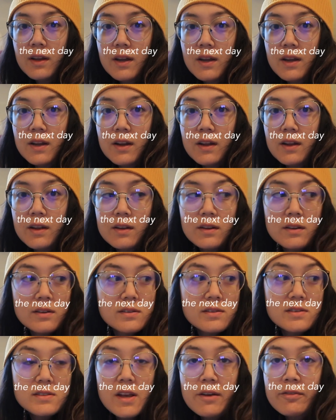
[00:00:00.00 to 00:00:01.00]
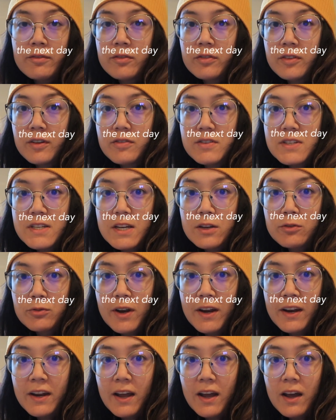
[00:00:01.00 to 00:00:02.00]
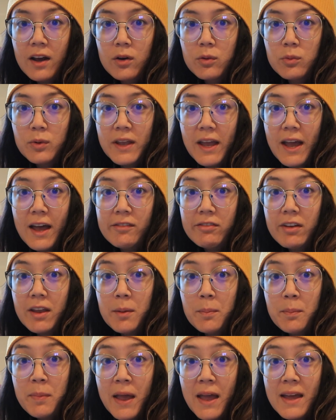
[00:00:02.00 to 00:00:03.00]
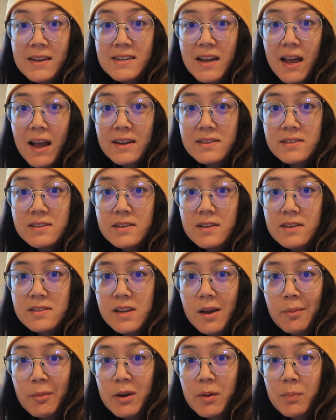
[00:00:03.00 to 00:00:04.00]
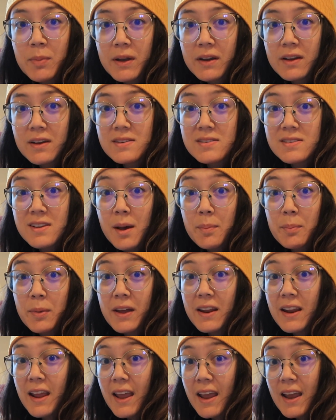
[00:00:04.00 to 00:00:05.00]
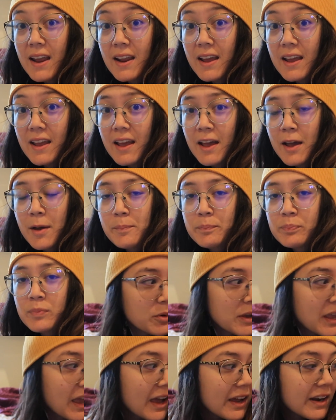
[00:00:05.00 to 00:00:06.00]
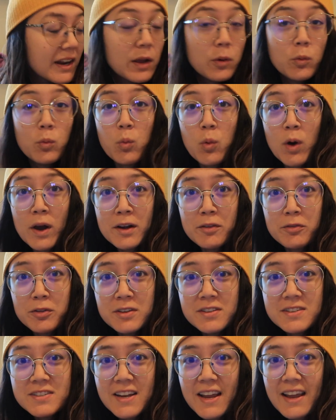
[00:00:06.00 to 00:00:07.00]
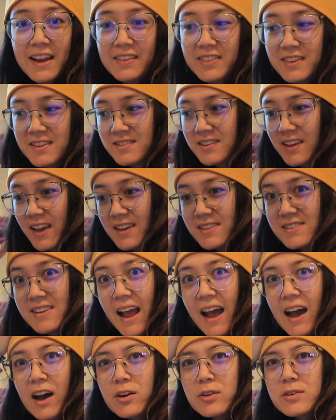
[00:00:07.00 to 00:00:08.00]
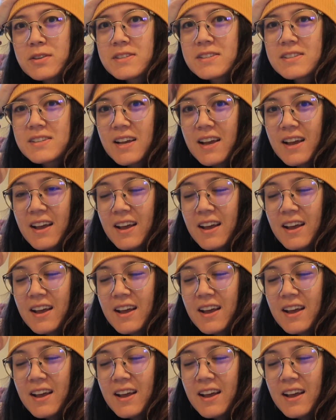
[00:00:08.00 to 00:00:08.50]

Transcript: It is 7:15 right now. We have a pet taxi that's coming to pick us up at 8 a.m. We had a wonderful stay at this guest house.